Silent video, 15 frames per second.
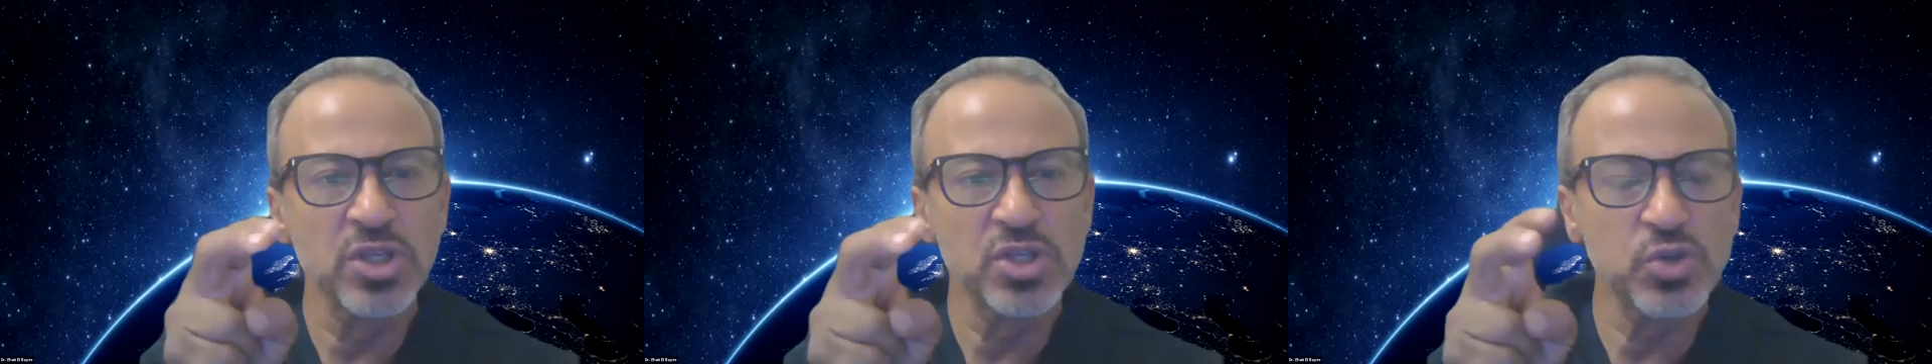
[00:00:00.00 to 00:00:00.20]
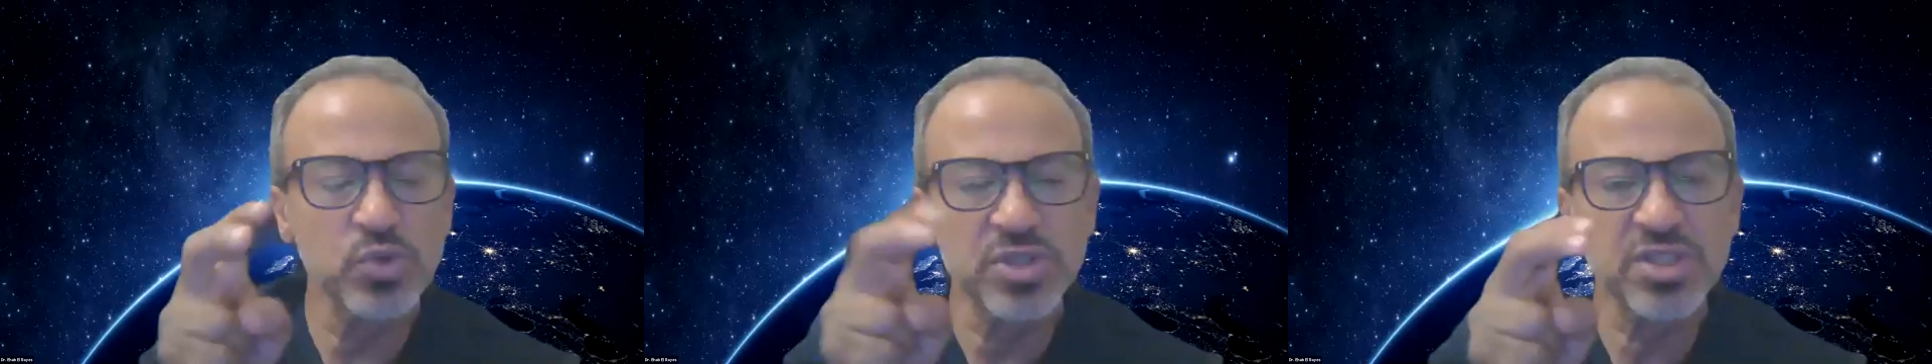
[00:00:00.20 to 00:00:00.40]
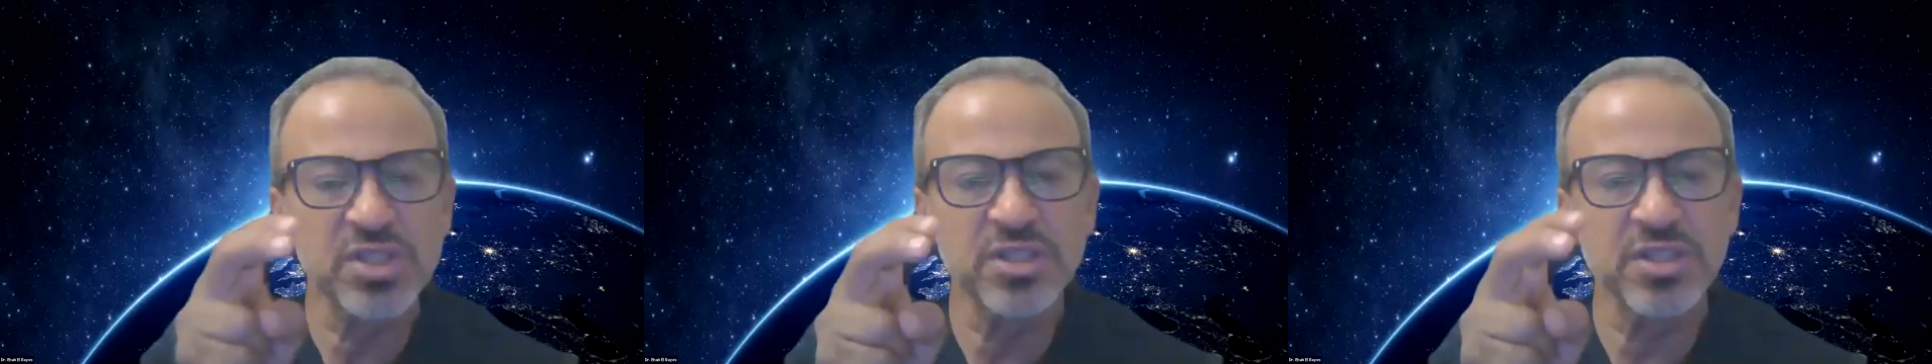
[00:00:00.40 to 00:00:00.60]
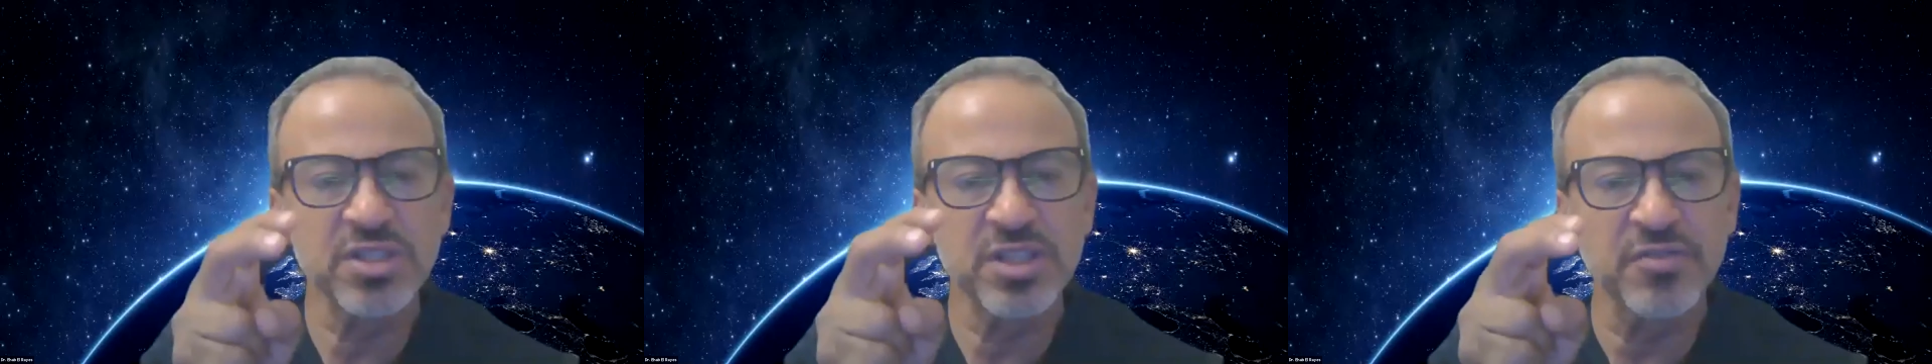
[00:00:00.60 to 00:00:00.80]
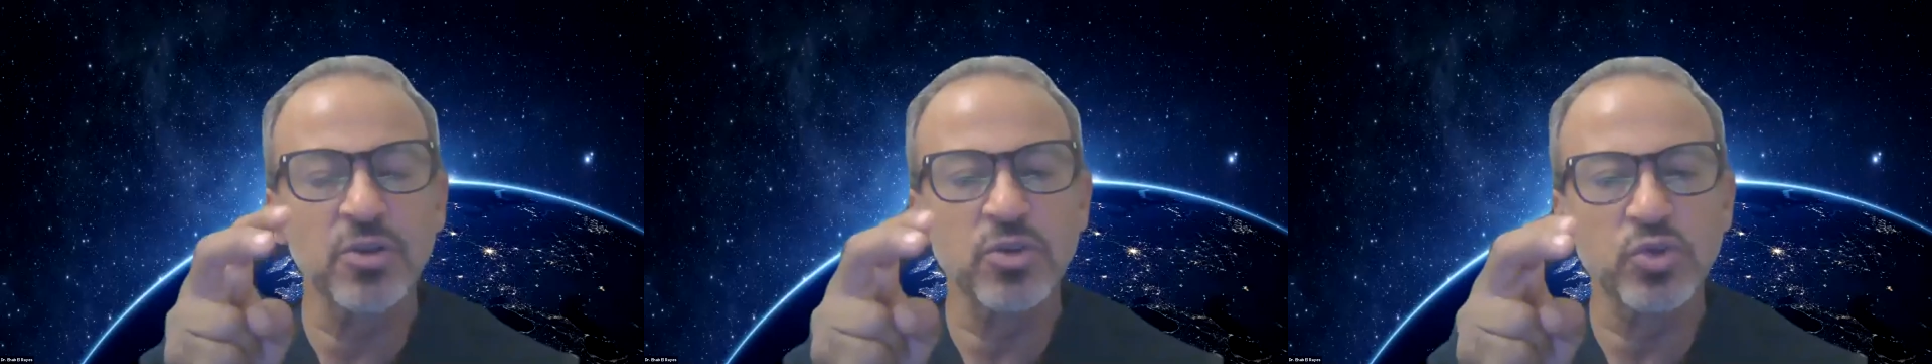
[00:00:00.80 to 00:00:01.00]
So it's
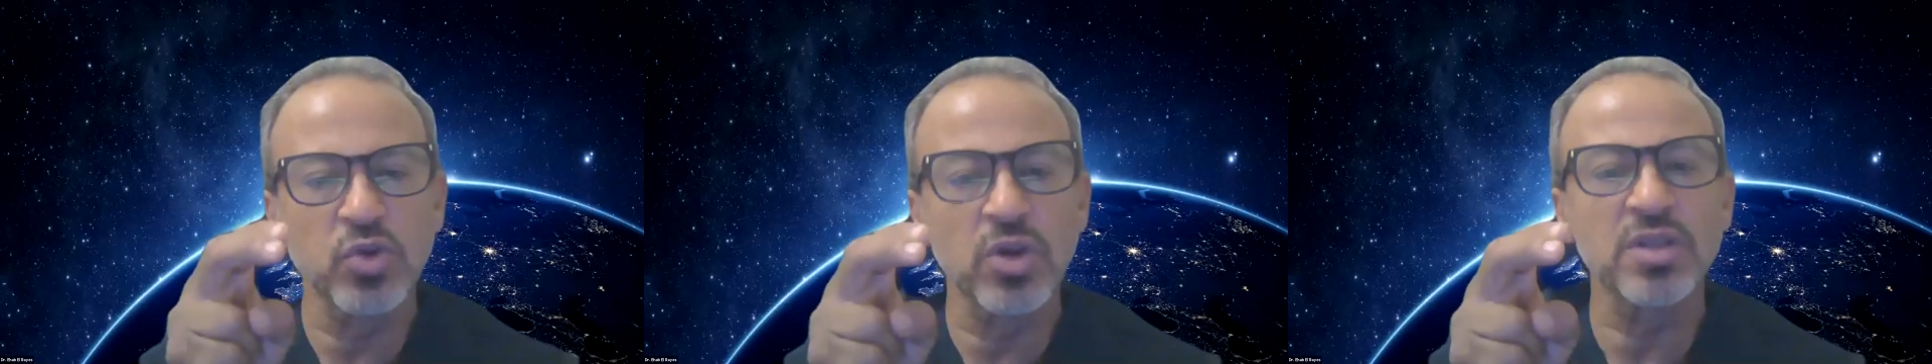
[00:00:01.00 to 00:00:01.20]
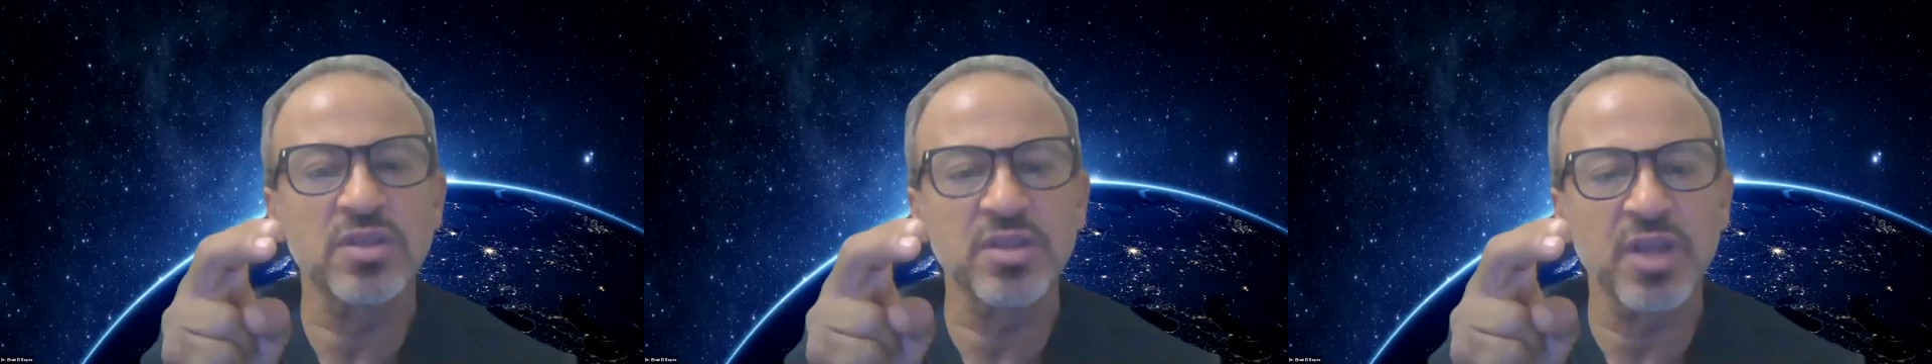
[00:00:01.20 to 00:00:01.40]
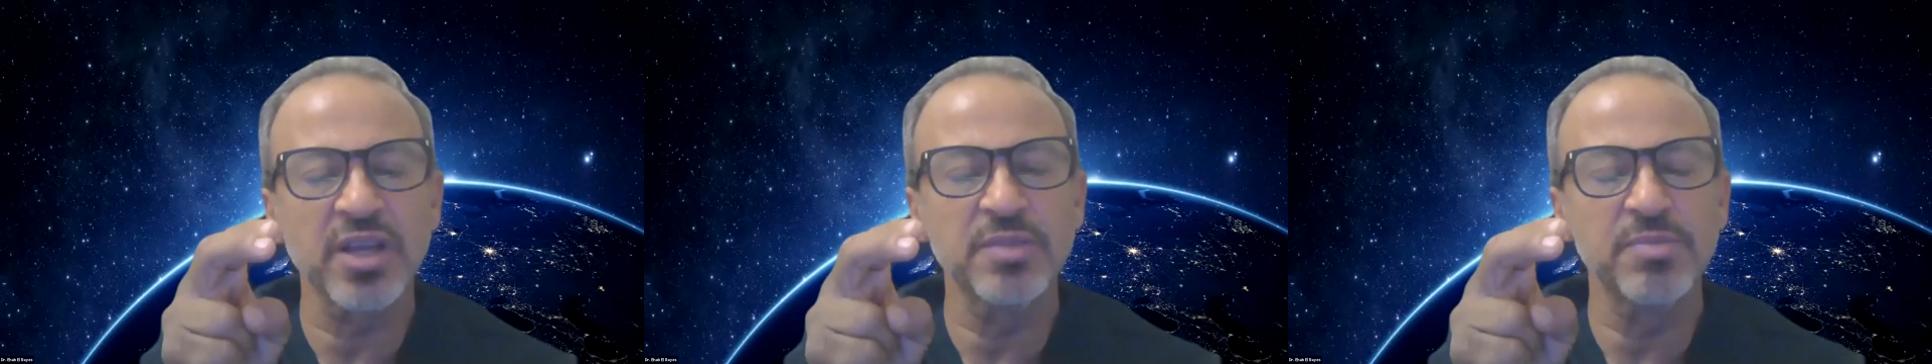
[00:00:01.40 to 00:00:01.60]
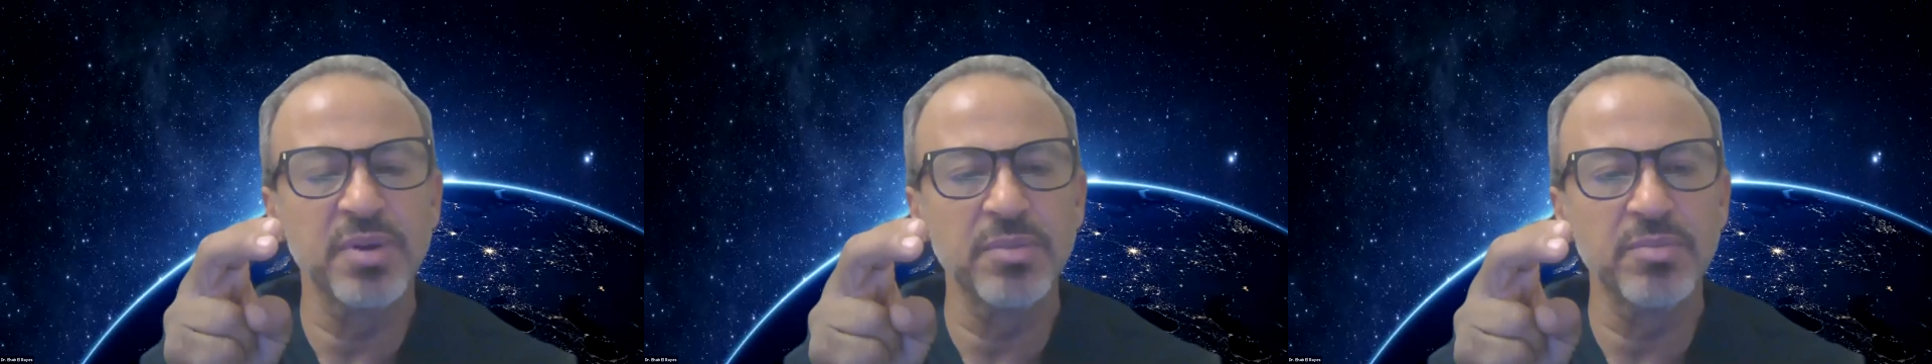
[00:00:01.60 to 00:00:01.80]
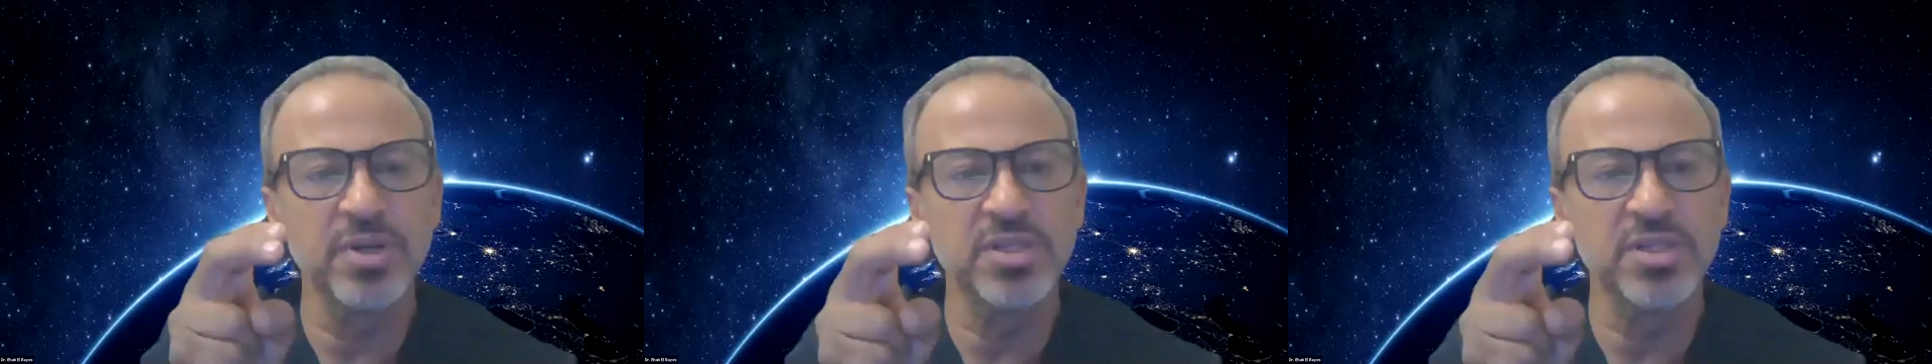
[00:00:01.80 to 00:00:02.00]
difficult to cut tight
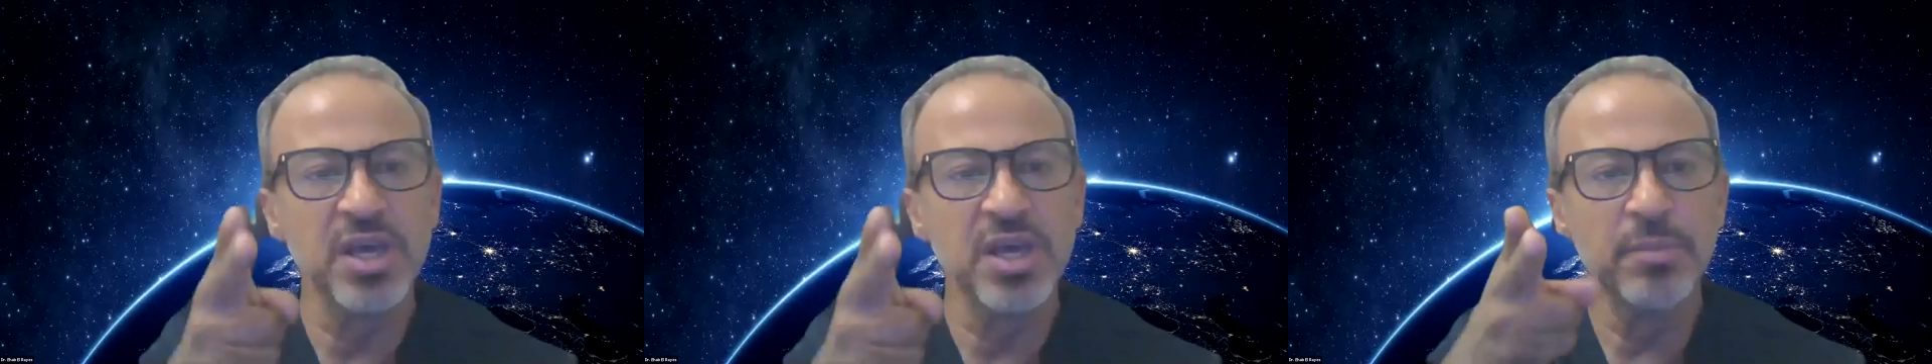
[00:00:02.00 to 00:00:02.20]
membranes.